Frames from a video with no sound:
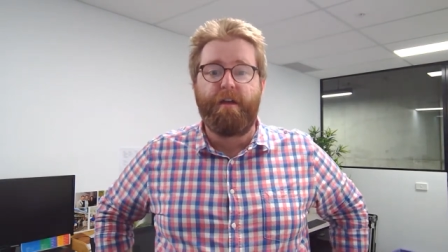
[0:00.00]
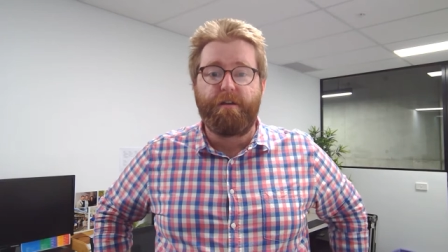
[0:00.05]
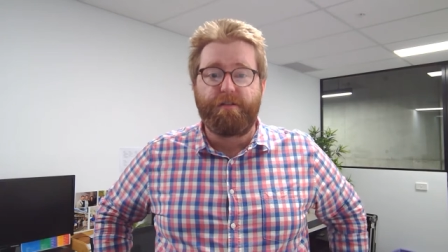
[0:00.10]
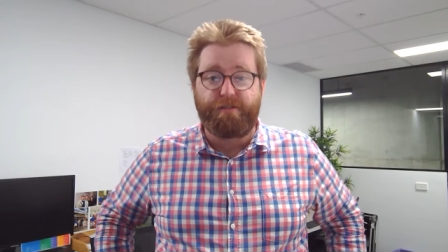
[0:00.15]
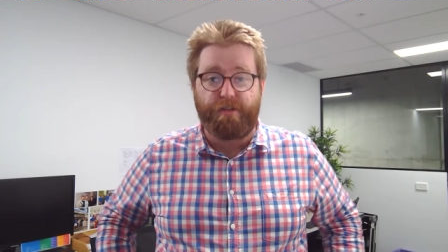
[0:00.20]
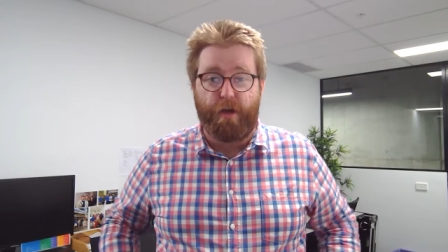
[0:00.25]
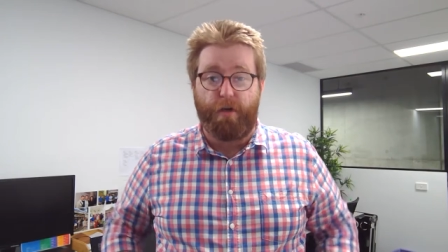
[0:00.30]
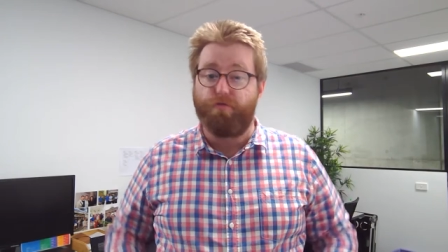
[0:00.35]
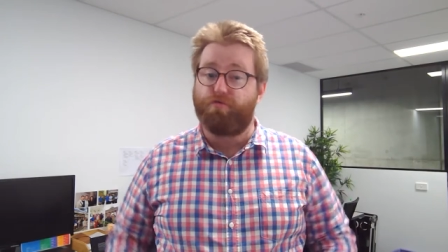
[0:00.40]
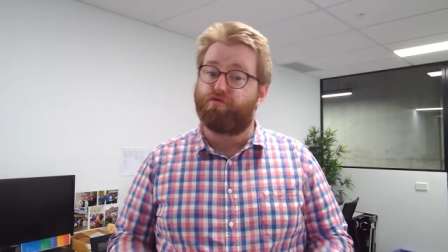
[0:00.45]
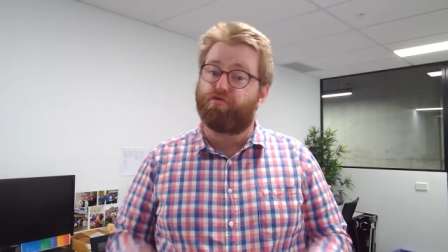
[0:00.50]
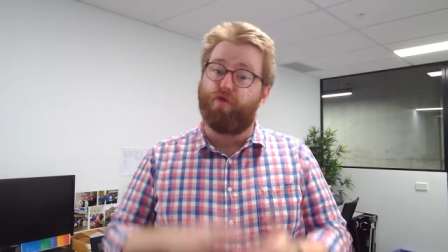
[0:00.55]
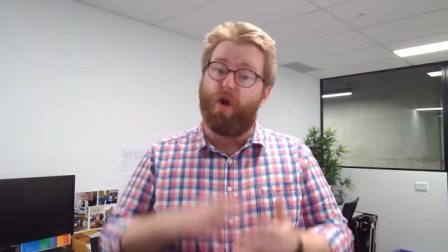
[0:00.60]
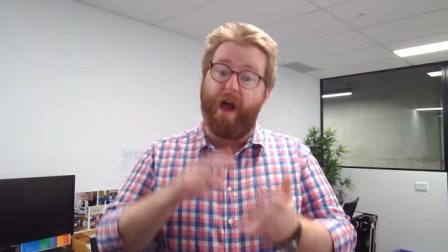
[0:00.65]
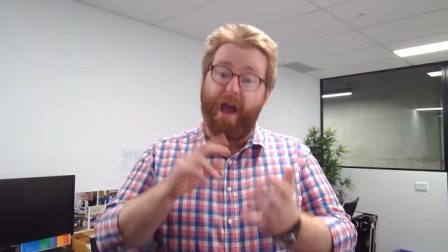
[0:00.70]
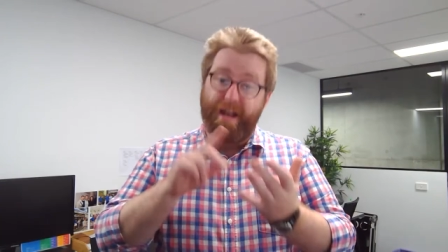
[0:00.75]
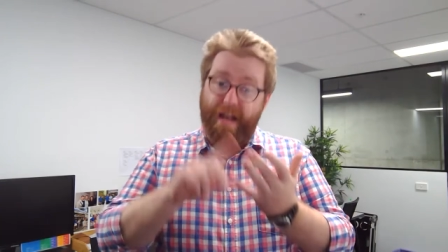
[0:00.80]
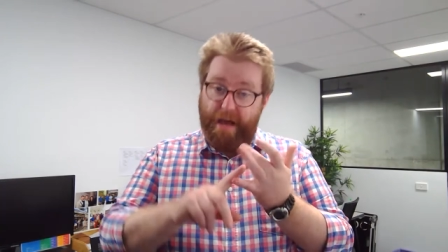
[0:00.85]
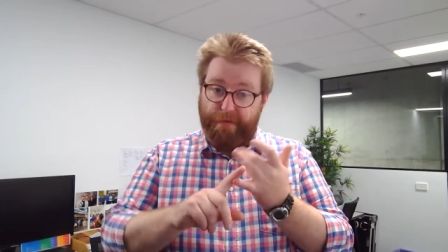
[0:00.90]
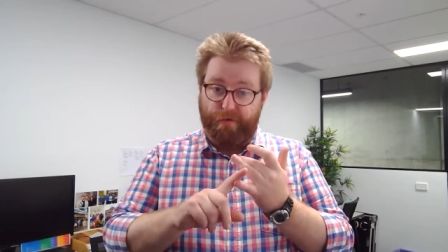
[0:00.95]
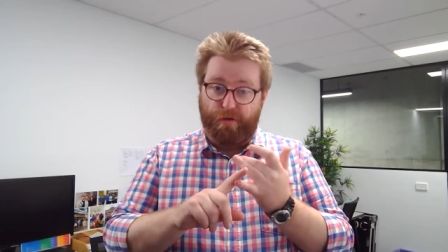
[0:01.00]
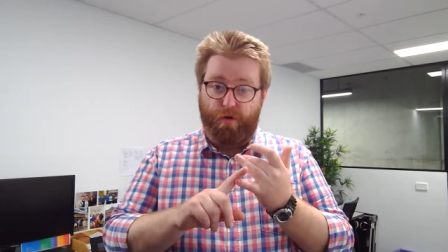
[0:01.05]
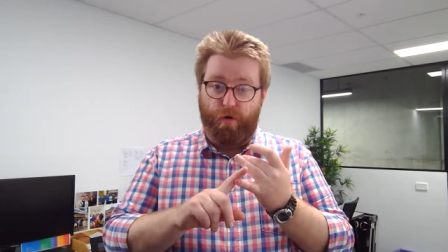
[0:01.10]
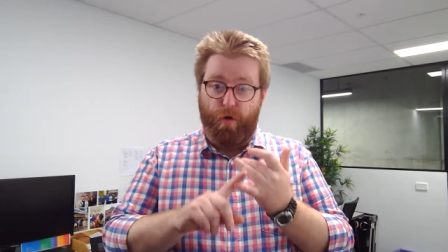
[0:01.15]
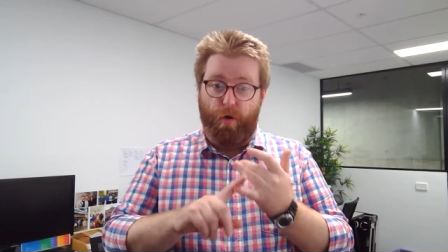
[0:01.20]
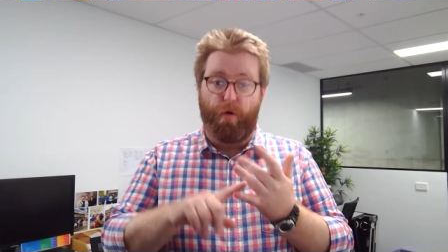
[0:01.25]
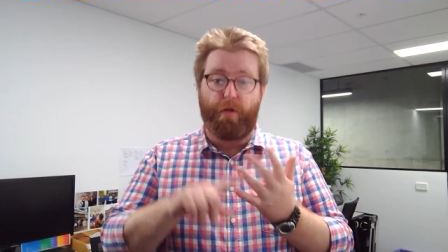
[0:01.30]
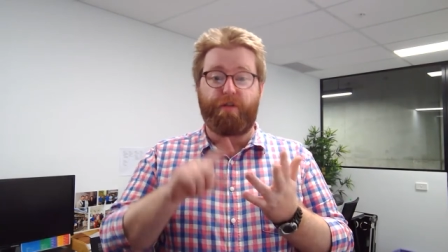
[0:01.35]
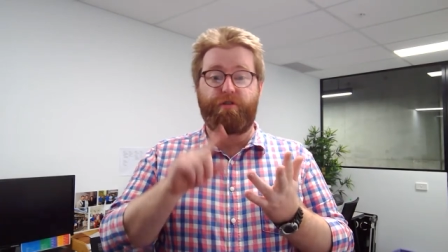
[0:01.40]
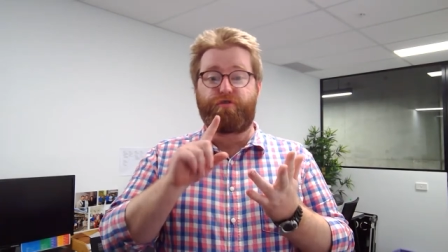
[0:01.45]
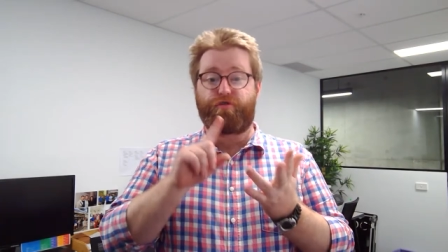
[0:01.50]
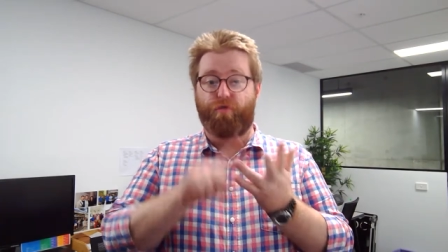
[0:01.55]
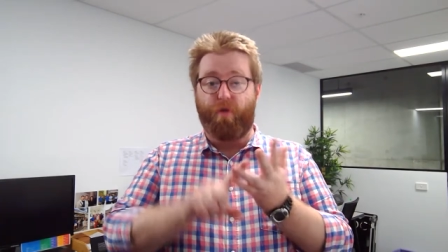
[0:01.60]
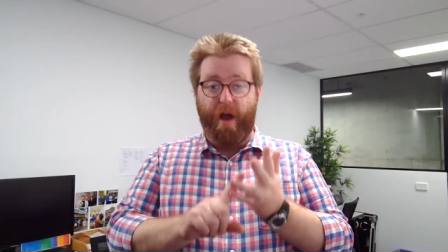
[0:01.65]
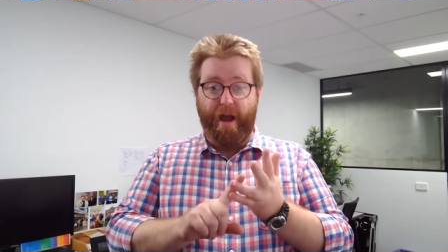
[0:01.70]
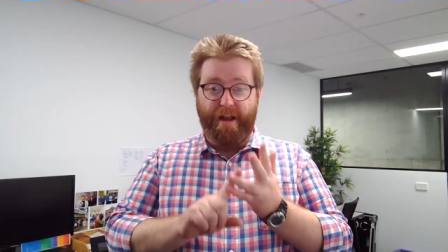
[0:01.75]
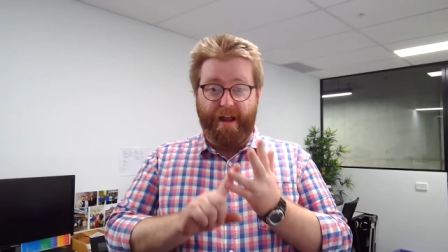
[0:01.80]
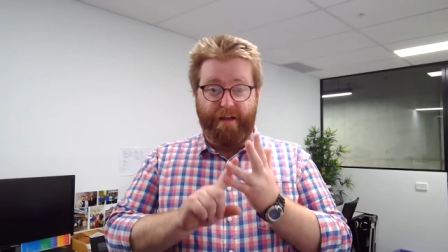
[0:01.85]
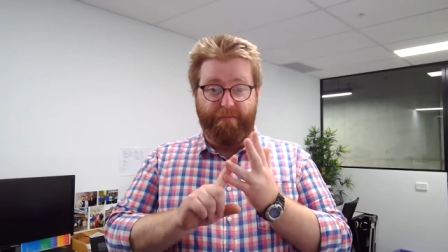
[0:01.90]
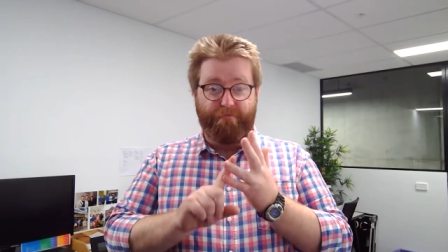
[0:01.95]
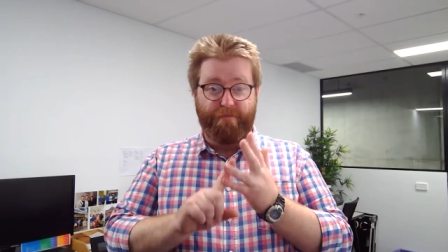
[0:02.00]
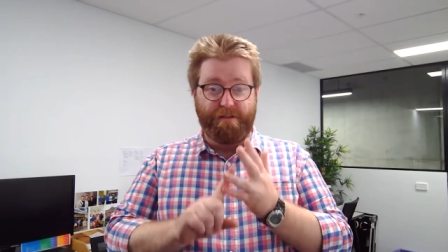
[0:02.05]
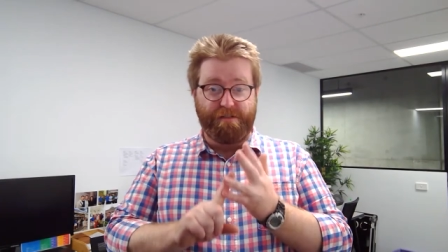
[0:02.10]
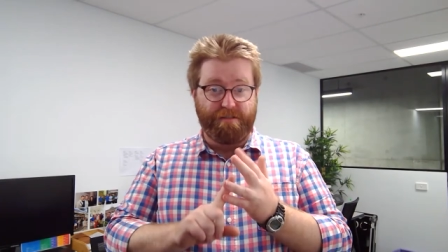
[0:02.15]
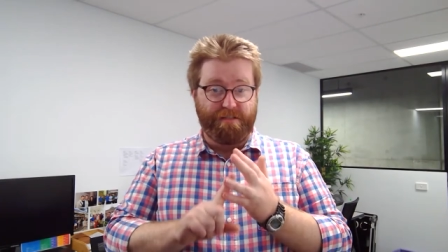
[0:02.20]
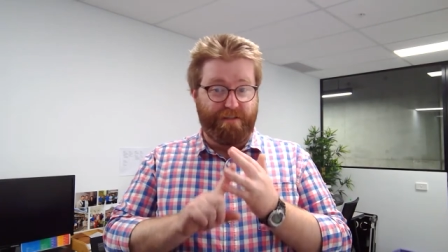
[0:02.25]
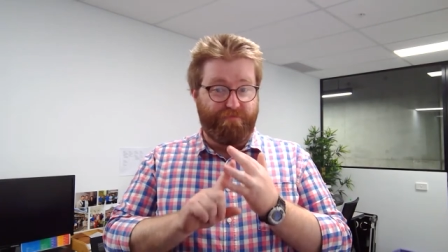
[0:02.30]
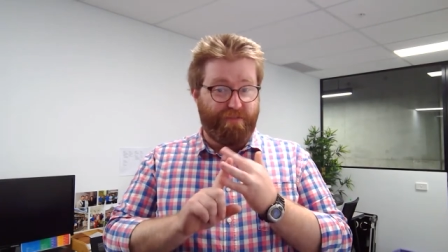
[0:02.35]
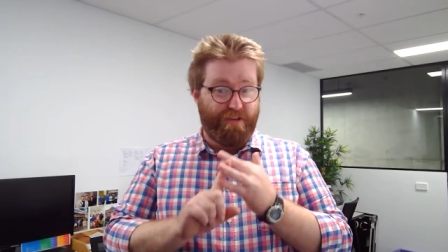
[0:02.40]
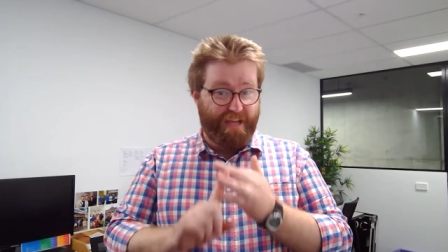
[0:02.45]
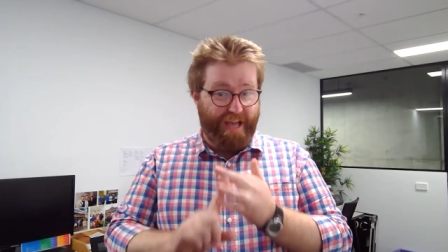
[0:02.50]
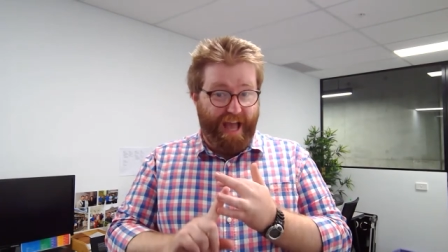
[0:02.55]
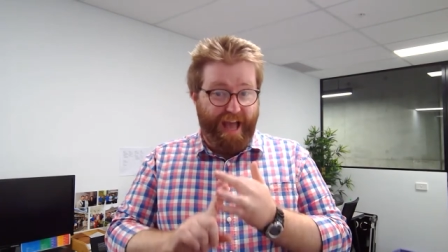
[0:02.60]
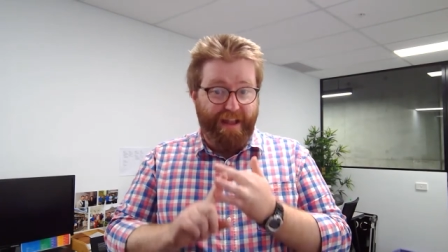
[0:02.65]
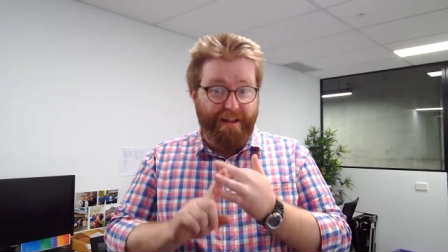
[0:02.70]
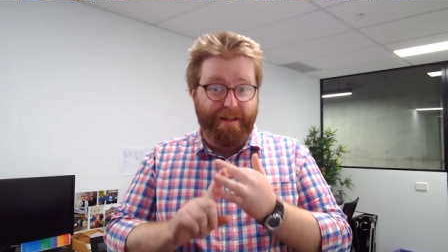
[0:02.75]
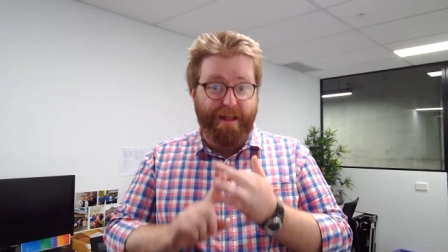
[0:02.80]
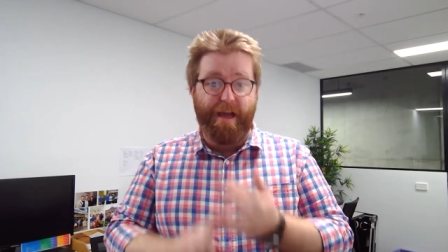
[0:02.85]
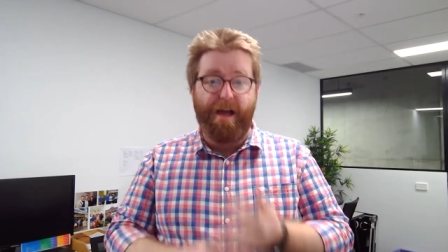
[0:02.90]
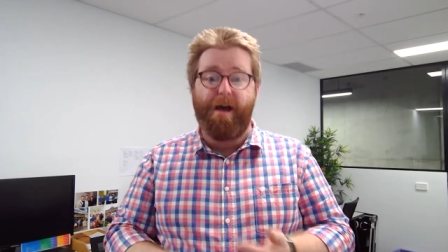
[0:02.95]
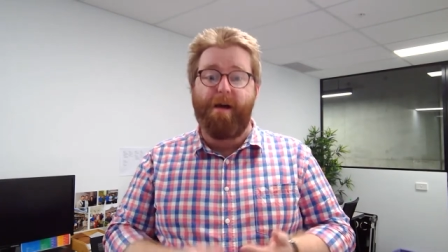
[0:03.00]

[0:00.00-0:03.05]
So try and have a call and try and have reasons if you can,